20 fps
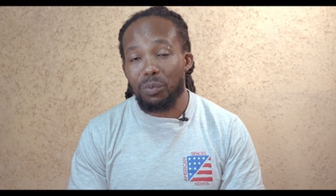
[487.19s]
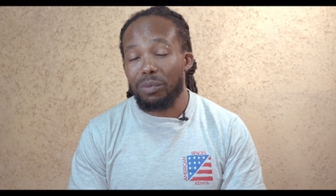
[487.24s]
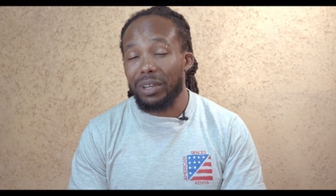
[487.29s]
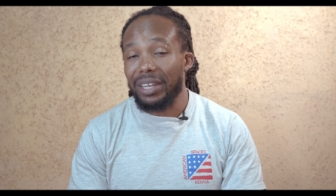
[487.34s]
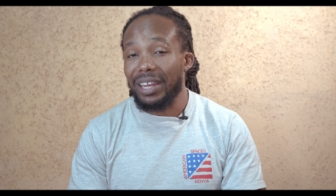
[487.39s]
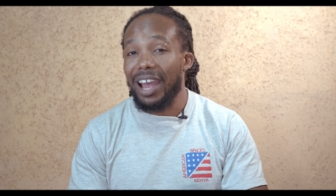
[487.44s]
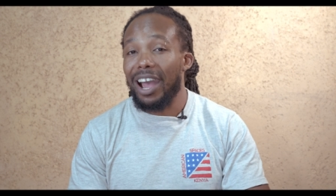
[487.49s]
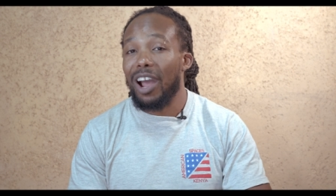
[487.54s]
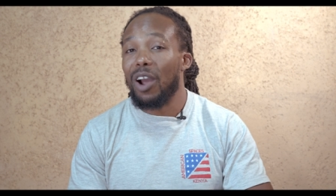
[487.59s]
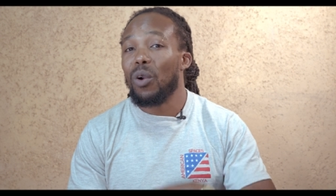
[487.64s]
but
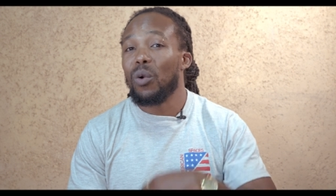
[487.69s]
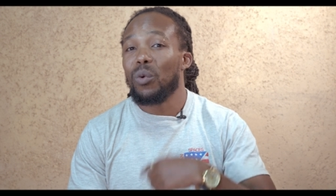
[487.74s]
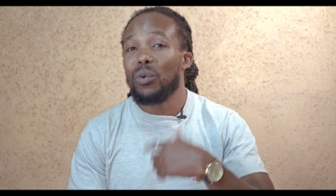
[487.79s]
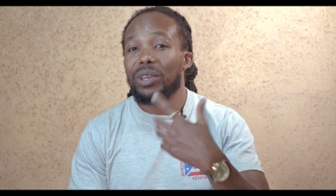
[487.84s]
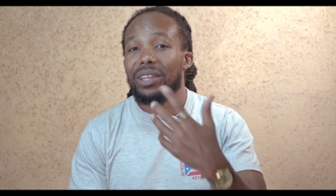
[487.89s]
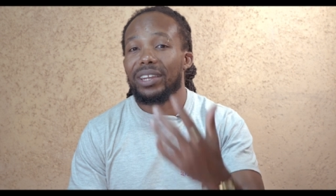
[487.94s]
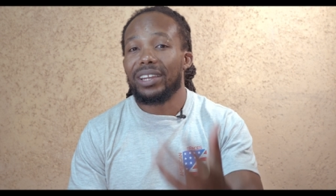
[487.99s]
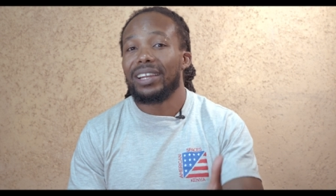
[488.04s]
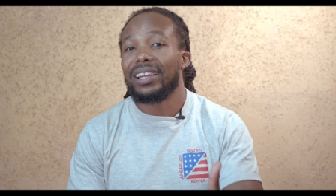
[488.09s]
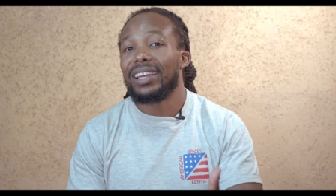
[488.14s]
how
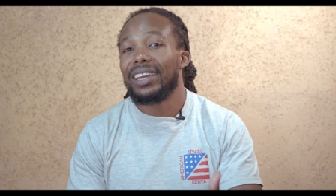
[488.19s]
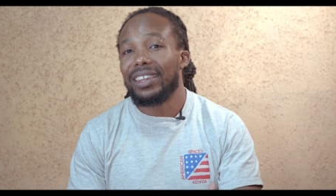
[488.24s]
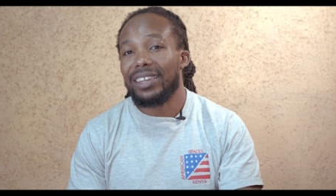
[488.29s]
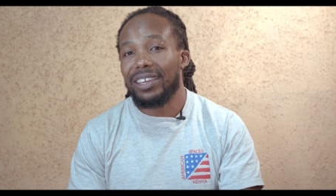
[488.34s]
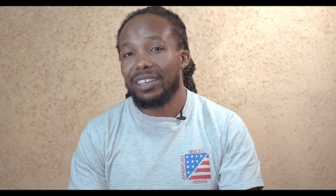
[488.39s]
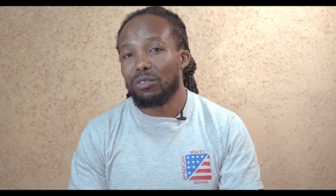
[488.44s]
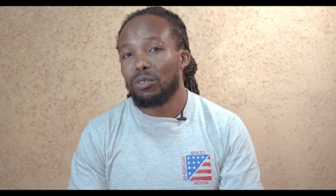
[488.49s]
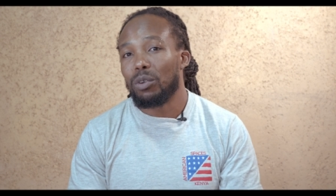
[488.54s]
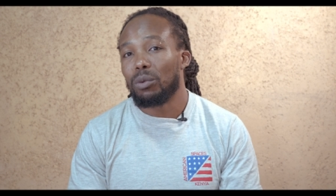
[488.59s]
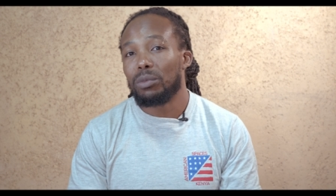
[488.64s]
we relay the
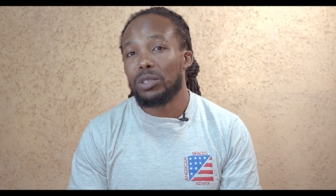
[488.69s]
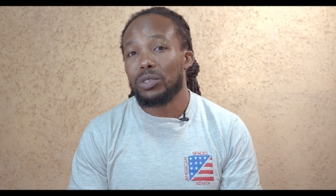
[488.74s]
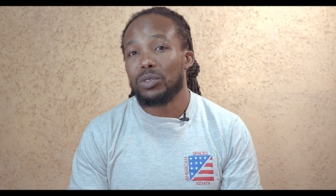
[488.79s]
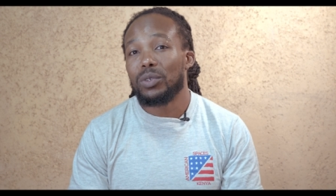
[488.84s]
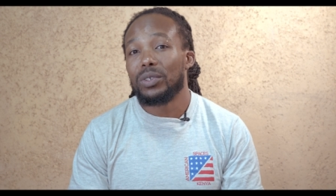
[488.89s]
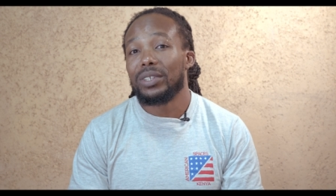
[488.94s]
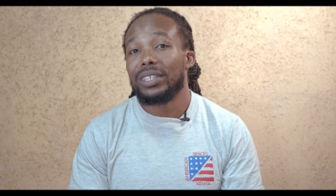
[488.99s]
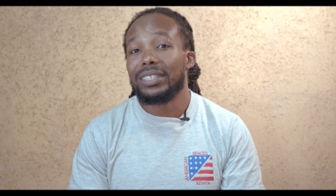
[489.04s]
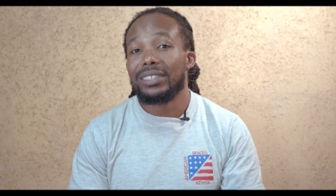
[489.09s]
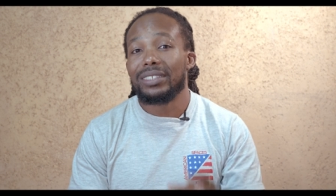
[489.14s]

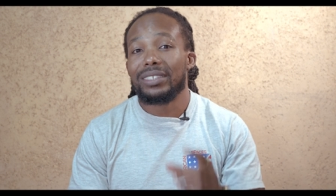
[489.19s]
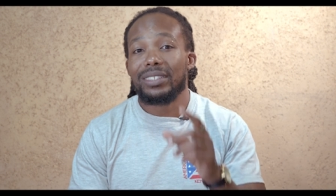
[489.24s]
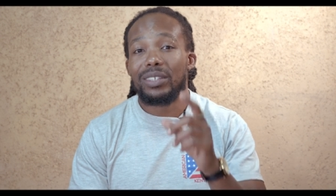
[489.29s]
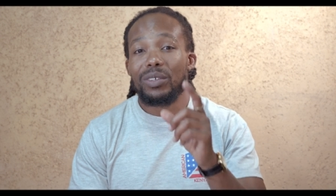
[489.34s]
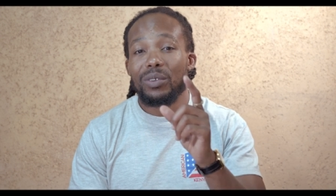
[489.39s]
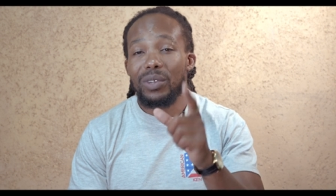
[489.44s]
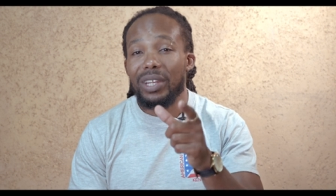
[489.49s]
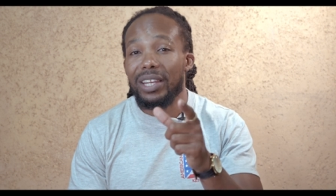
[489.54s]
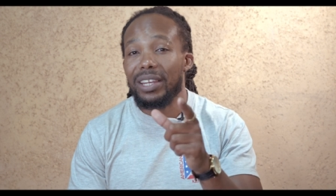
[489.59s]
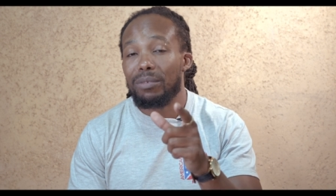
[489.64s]
information
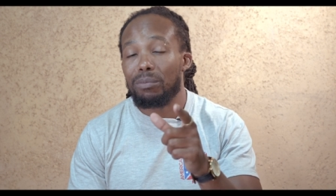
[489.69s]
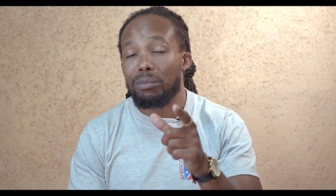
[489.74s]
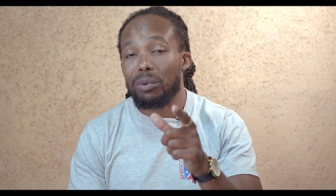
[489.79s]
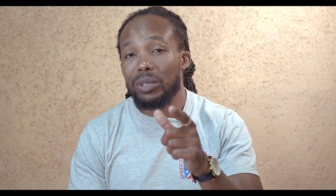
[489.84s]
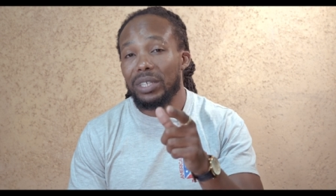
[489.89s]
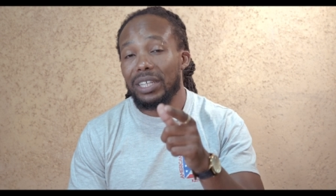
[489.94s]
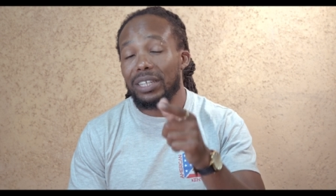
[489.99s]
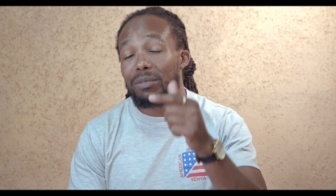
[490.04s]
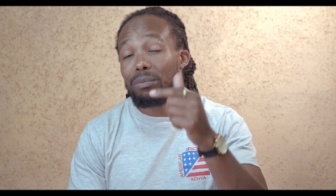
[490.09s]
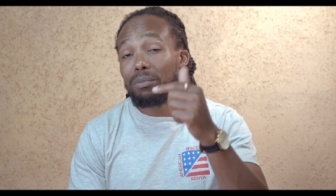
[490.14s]
is really
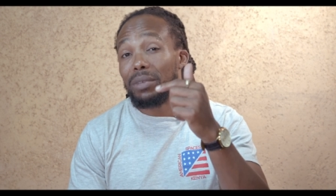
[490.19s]
important,